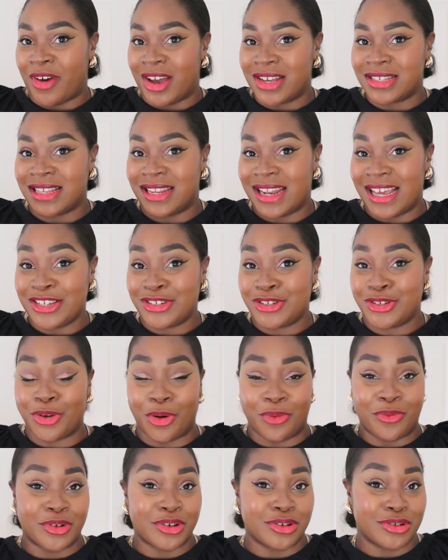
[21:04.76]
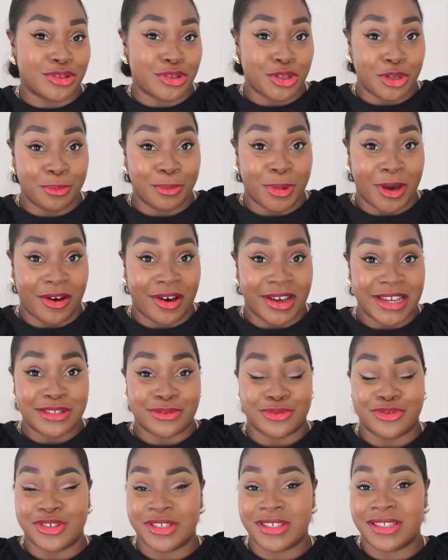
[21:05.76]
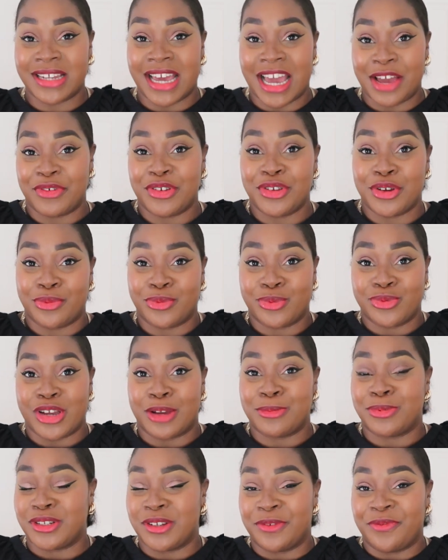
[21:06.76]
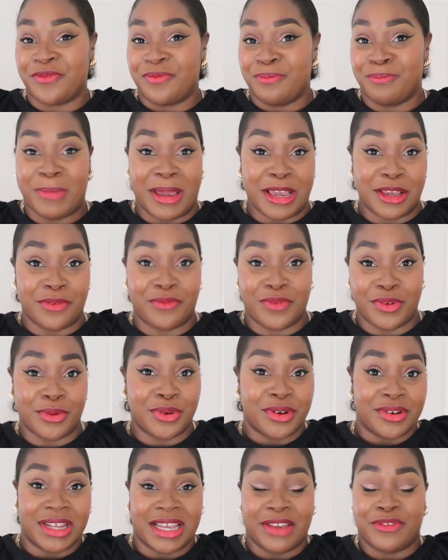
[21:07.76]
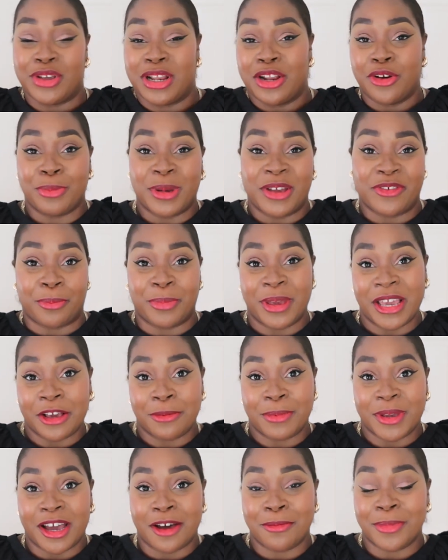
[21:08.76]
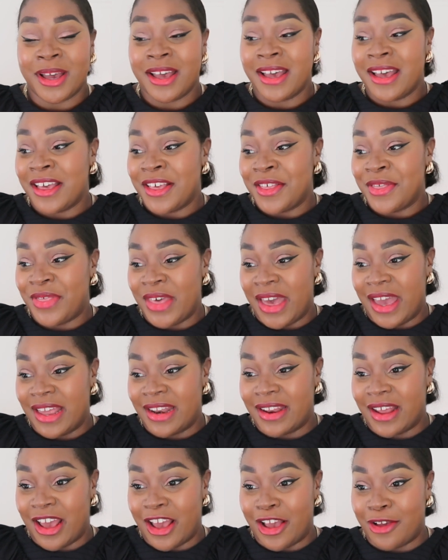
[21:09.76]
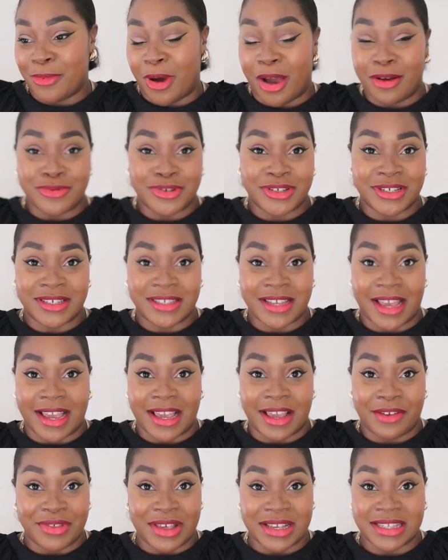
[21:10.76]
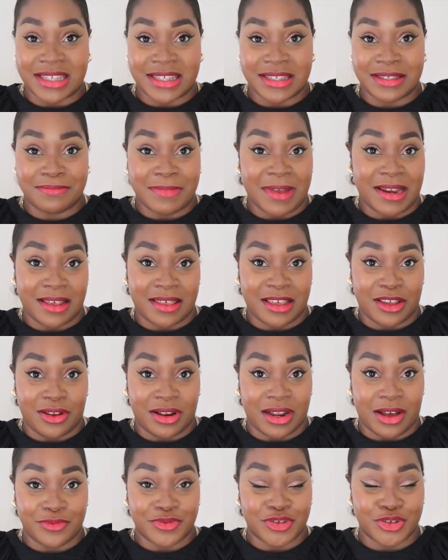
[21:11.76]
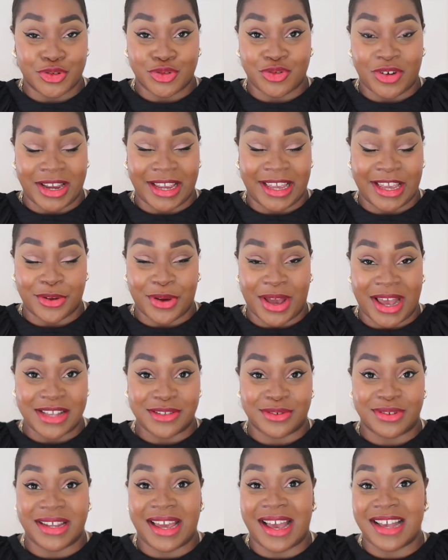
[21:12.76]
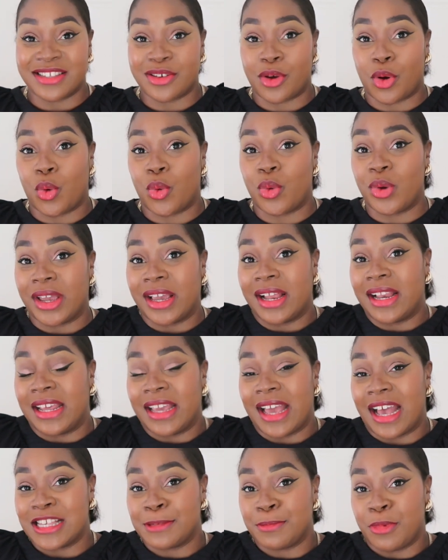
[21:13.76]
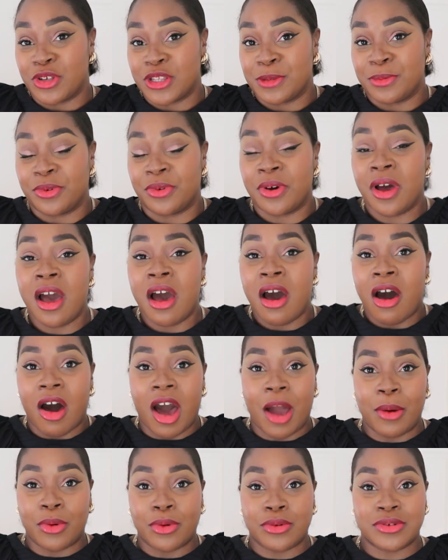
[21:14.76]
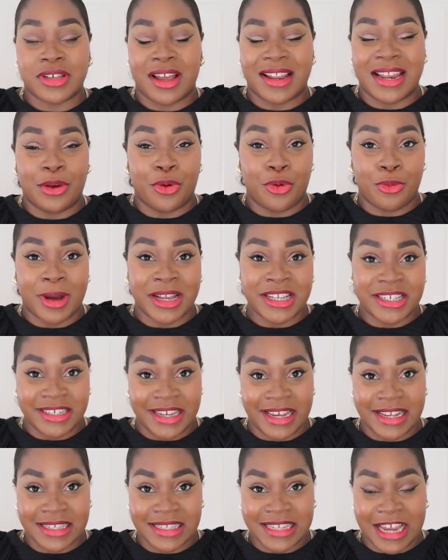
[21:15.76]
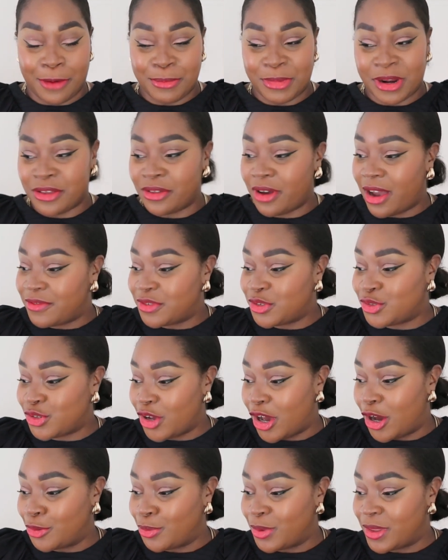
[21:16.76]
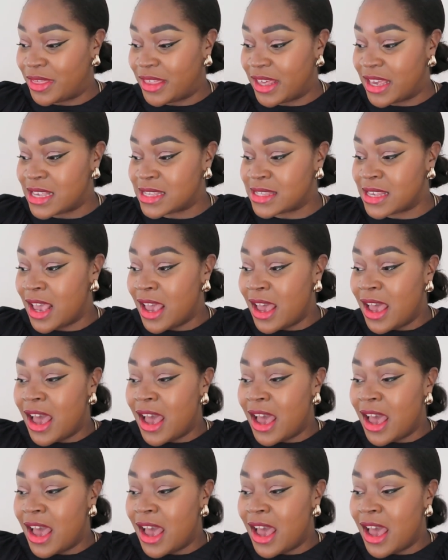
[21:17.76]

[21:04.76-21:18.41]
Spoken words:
of isolation, or for your Zoom parties, or just to have in your wardrobe to make you feel good or give you a little bit of a pick-me-up, then I would just say, if there's anything you love, just try and get your hands on it as quickly as possible. I will also link all my jeans down below that I've styled with this.